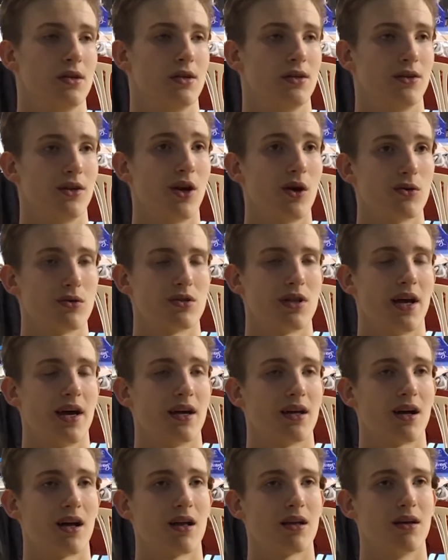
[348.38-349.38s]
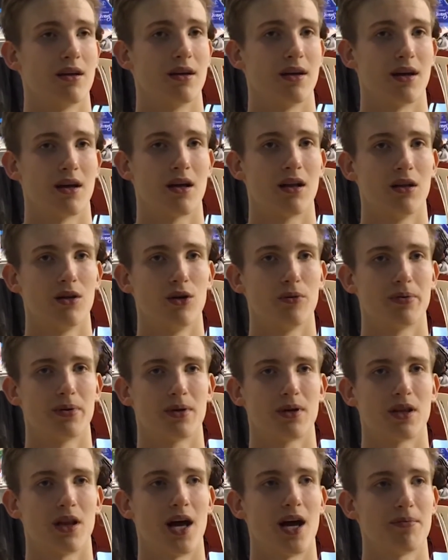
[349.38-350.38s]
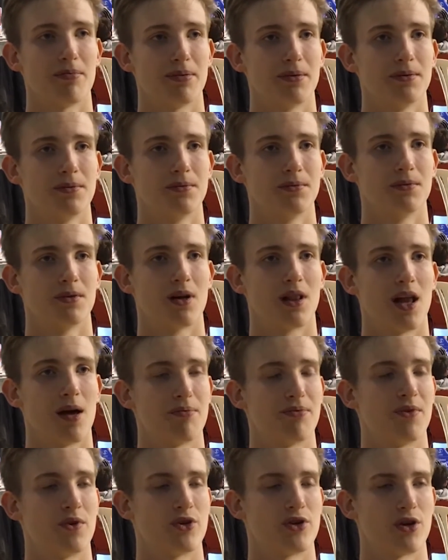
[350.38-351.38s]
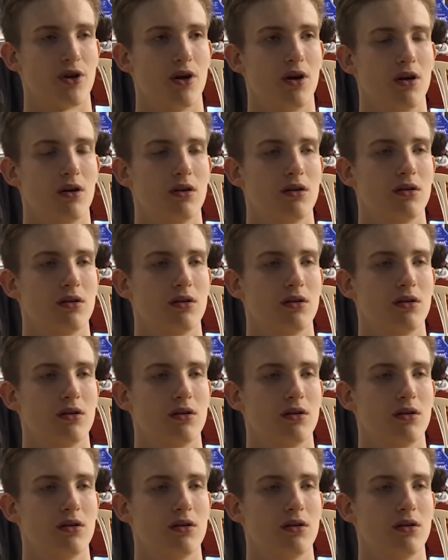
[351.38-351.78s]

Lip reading: those like club for sure.